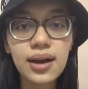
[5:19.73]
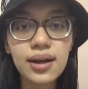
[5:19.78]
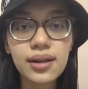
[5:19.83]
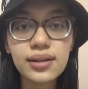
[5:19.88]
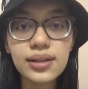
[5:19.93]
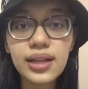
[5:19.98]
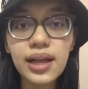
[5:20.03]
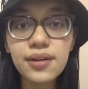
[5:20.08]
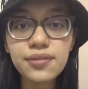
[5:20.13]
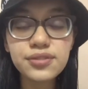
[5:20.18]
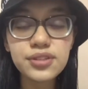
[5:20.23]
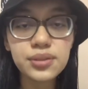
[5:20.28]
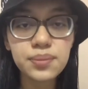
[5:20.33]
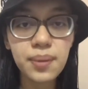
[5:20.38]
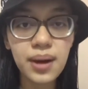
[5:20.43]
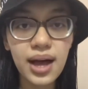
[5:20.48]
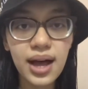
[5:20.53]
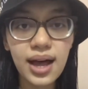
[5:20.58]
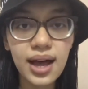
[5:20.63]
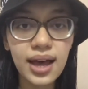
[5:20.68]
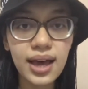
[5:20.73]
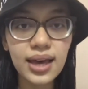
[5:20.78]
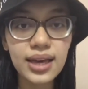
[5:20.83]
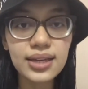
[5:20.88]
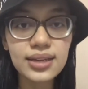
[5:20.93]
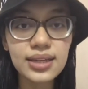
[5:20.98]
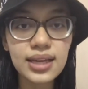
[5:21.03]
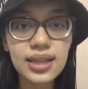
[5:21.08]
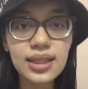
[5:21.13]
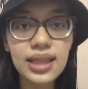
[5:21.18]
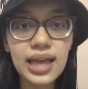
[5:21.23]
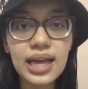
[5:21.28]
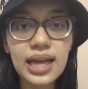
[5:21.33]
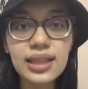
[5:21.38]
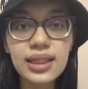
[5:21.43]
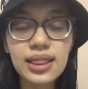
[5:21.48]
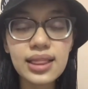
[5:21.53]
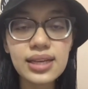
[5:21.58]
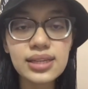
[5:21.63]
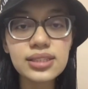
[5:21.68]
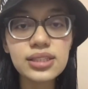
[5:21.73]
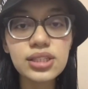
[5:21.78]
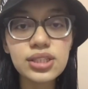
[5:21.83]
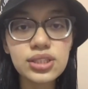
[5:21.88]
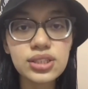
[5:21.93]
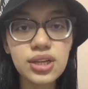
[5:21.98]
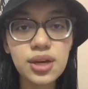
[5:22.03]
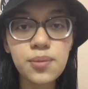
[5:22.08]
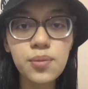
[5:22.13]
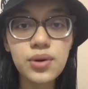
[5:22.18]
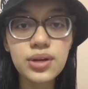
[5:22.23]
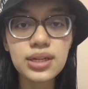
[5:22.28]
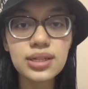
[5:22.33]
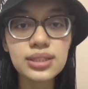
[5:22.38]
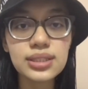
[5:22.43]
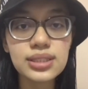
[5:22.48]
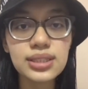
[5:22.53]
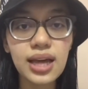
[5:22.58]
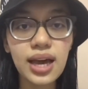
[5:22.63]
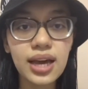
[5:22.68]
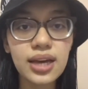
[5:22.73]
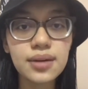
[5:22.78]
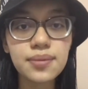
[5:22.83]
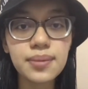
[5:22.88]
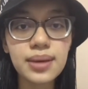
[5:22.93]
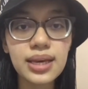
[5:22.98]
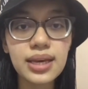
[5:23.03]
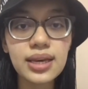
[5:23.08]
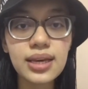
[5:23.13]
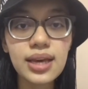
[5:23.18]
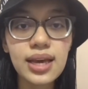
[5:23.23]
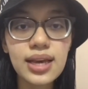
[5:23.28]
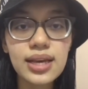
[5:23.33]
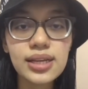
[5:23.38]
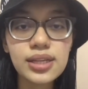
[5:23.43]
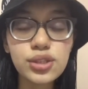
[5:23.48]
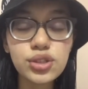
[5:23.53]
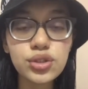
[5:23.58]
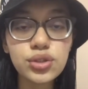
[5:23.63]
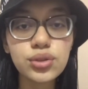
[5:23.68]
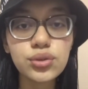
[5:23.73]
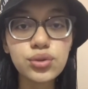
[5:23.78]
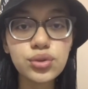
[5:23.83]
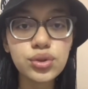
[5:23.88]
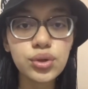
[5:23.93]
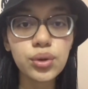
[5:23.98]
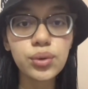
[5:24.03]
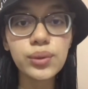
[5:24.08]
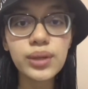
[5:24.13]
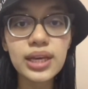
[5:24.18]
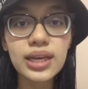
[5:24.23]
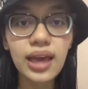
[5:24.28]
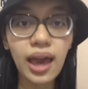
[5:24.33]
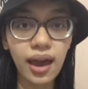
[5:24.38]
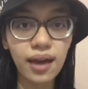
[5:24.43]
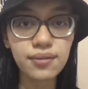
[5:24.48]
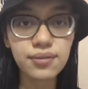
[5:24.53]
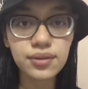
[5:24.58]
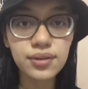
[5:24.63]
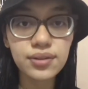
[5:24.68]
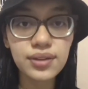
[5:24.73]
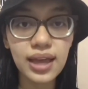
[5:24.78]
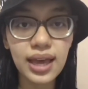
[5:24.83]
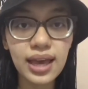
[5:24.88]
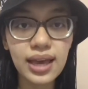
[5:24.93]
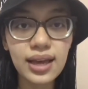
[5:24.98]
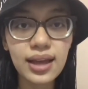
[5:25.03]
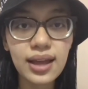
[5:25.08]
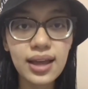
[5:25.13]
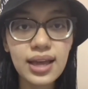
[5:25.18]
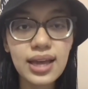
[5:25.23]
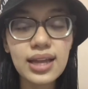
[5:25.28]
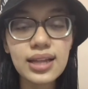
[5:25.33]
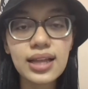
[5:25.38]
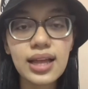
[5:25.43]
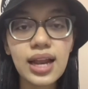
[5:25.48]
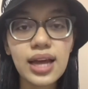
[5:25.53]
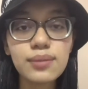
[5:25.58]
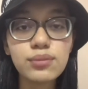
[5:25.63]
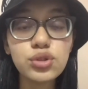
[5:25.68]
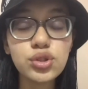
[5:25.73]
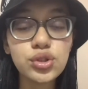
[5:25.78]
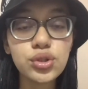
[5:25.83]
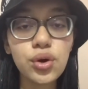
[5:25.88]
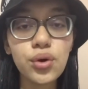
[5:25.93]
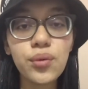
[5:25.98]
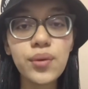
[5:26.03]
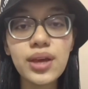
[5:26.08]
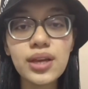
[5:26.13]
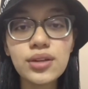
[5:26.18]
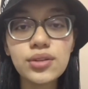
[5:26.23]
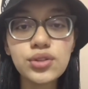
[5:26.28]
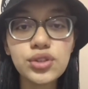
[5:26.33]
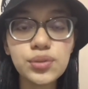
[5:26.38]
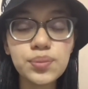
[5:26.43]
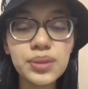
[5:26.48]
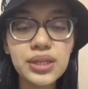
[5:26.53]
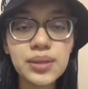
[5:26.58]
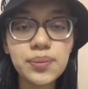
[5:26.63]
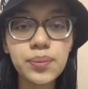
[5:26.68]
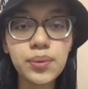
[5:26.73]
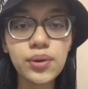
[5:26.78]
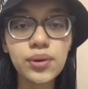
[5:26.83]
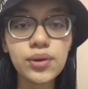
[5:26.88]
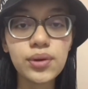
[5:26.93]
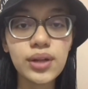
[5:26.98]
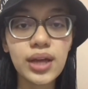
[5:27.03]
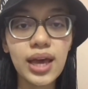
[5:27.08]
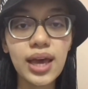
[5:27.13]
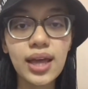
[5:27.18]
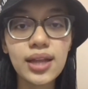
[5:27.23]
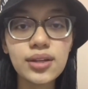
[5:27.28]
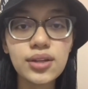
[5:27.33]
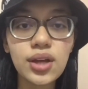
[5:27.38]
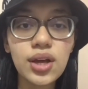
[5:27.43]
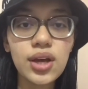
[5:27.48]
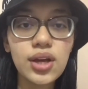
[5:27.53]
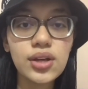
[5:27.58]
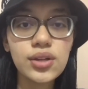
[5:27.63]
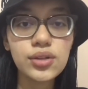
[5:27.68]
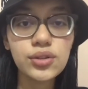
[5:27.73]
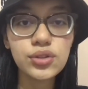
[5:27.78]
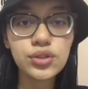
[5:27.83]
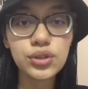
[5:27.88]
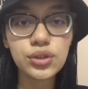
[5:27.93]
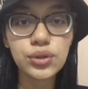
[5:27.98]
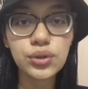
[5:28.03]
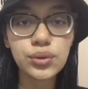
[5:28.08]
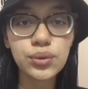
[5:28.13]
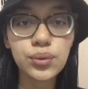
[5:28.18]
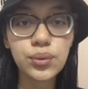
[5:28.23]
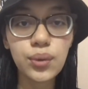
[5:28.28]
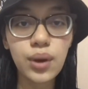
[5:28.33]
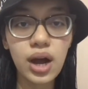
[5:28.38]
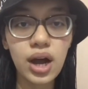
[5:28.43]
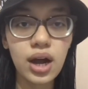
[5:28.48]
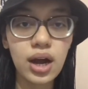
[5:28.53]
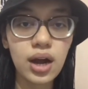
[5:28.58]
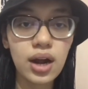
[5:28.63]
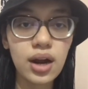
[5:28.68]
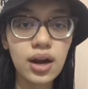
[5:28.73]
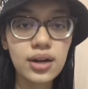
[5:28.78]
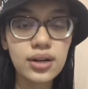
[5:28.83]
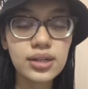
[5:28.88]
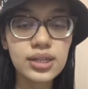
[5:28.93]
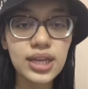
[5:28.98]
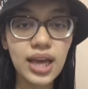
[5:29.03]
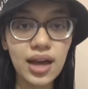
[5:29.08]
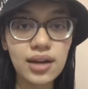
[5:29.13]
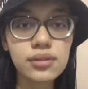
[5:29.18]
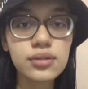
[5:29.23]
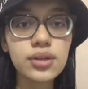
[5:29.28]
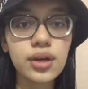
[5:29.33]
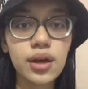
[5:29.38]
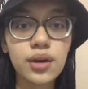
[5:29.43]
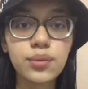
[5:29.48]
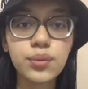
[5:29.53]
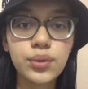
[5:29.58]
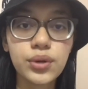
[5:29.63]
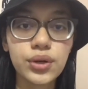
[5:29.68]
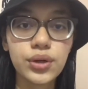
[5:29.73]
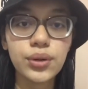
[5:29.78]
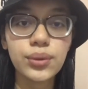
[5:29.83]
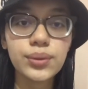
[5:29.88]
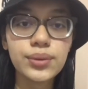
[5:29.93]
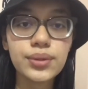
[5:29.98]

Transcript: left behind, and that this someone inside me is controlling everything that I'm showing to people and to the outside world.